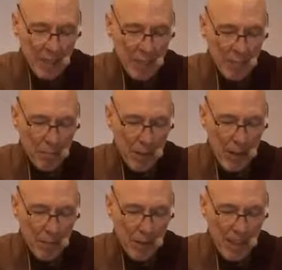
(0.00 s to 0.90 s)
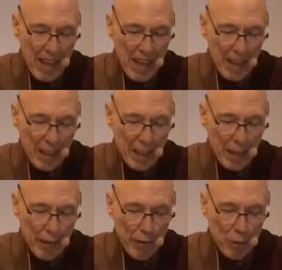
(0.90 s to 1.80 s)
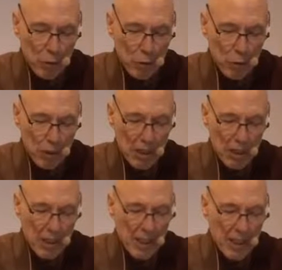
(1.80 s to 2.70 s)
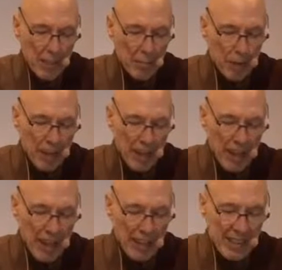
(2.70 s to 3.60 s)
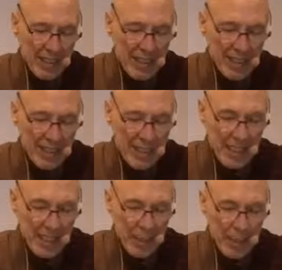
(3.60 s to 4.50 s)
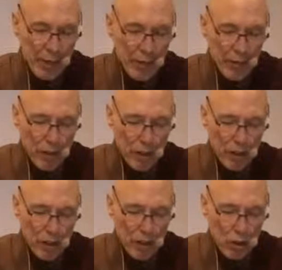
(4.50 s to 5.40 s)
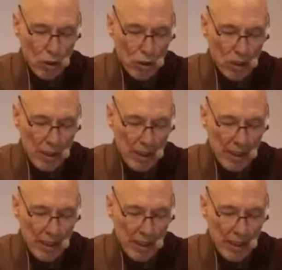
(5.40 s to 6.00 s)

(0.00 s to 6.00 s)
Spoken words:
It may beguile a fool, but not a seeker of the further shore.